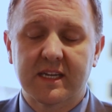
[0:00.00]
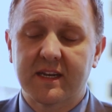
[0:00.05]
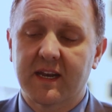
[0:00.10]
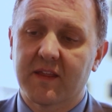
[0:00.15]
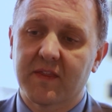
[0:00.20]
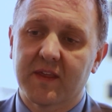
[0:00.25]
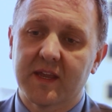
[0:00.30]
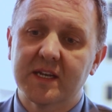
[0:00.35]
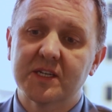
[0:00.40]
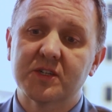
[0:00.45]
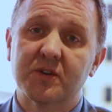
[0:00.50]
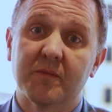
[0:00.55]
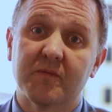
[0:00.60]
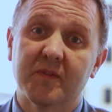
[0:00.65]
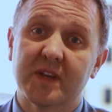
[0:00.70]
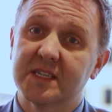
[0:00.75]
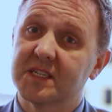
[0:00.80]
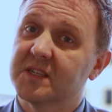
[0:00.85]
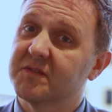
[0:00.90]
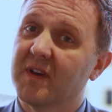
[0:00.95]
Now the interim
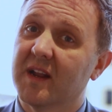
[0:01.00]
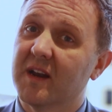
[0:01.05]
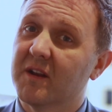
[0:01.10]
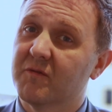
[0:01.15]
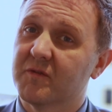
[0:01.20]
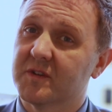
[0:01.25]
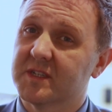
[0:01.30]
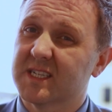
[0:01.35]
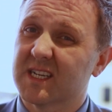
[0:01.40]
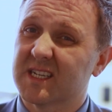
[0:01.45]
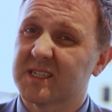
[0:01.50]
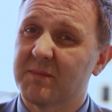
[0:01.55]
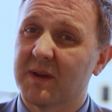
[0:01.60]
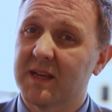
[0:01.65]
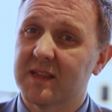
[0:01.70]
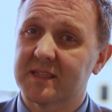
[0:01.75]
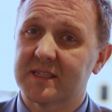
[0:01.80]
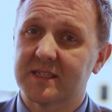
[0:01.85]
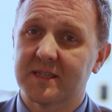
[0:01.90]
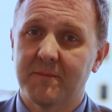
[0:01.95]
visa is valid for 6
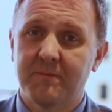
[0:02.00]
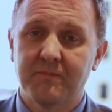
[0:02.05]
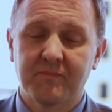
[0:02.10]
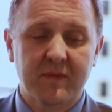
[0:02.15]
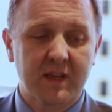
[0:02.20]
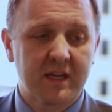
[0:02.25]
months.